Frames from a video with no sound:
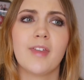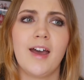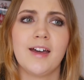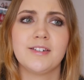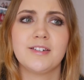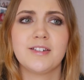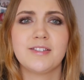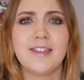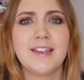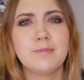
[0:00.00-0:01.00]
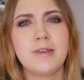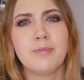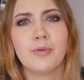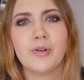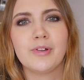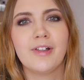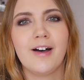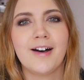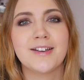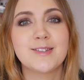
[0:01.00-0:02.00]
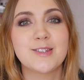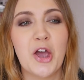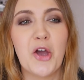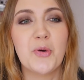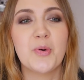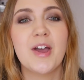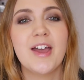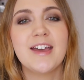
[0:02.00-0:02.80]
and these people are so